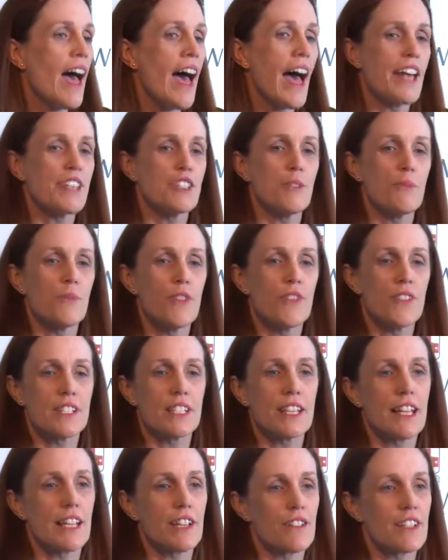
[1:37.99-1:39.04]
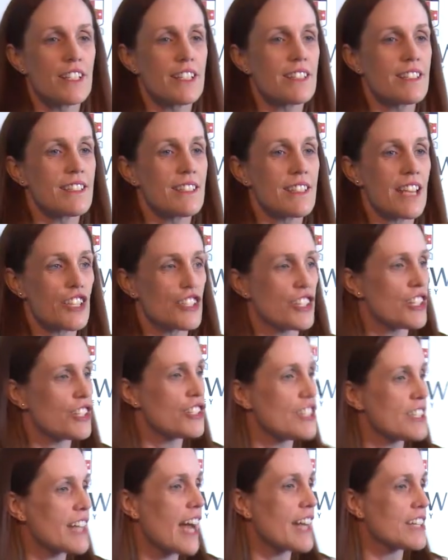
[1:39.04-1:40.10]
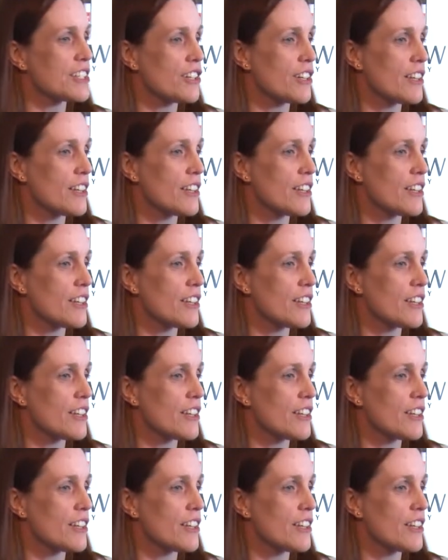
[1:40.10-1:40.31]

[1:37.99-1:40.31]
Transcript: as you move into Hilary's session and she's asking